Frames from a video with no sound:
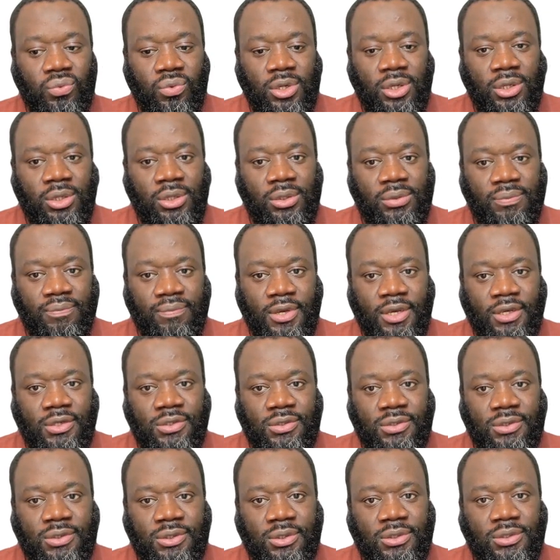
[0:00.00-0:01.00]
well
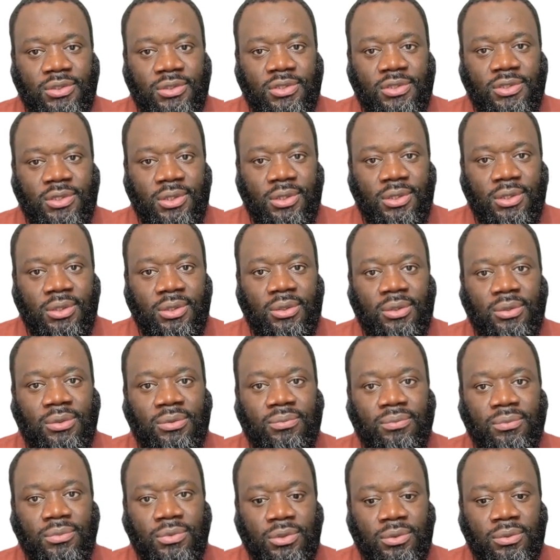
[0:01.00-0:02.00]
makes it uh,
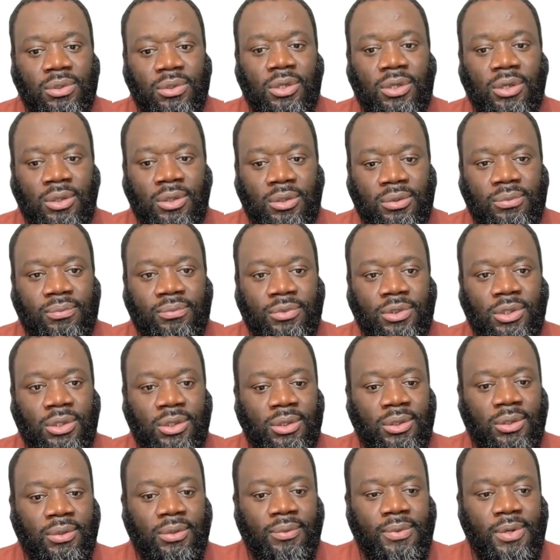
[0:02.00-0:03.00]

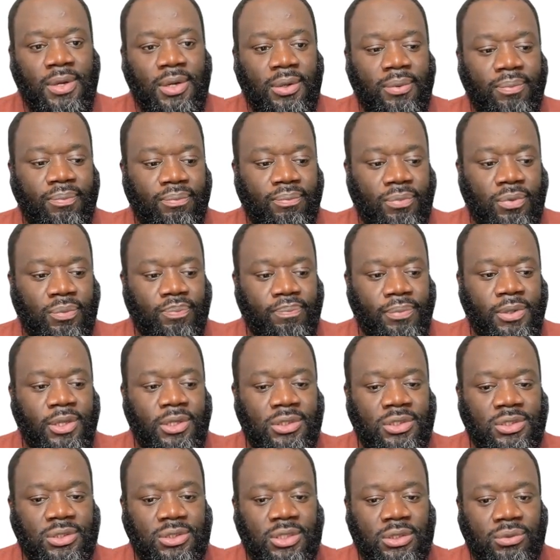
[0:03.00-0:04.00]
uh,
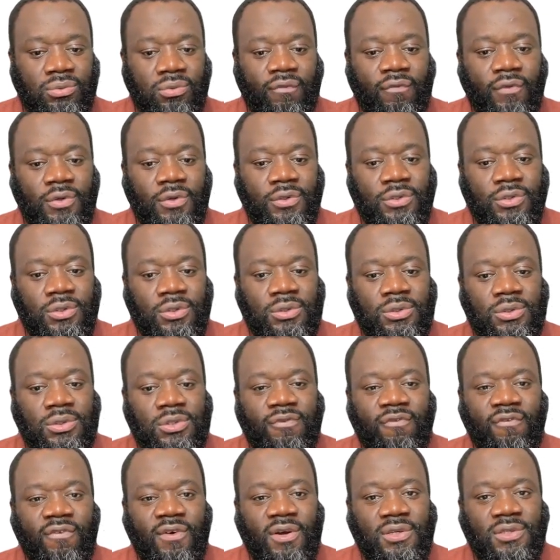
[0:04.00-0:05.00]
place network
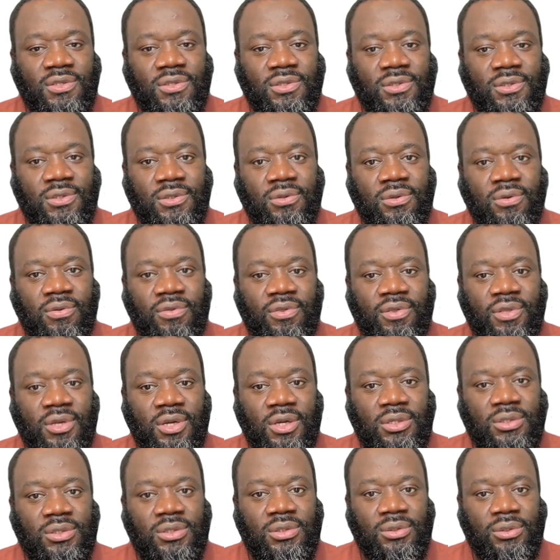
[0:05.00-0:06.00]
functions faster
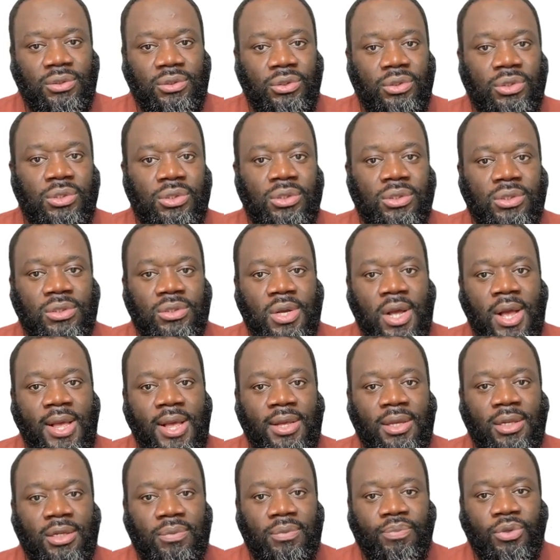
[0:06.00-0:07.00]
than the
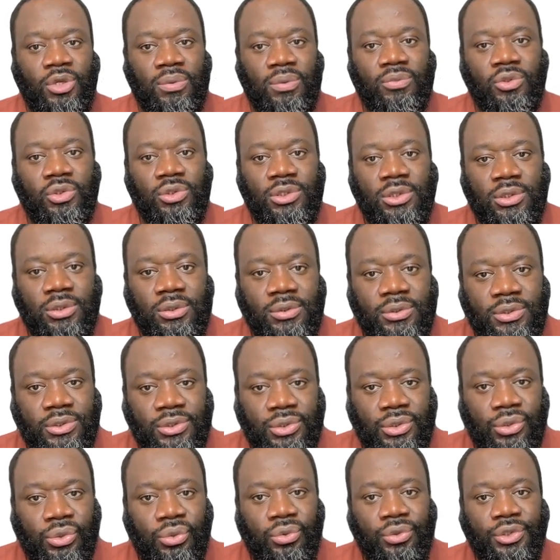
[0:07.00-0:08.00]
ILP model.
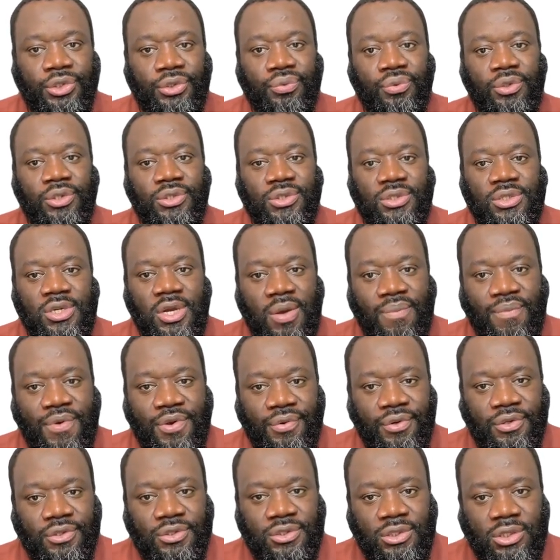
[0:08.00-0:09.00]
So requests are
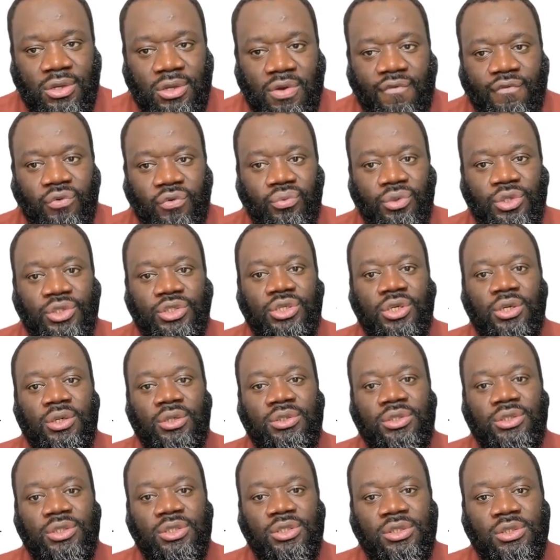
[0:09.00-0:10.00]
being received, we
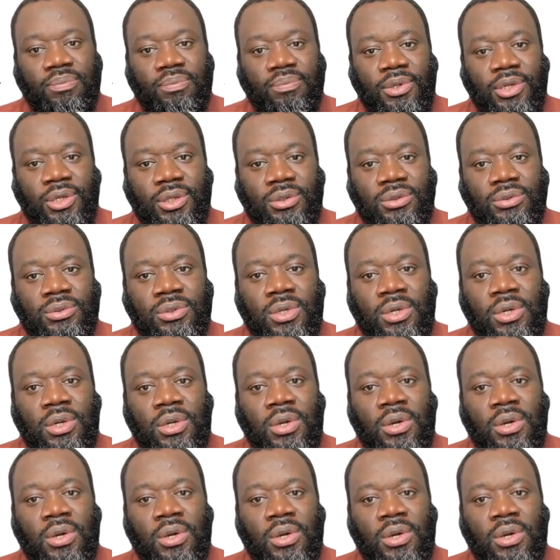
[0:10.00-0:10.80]
check the data plane.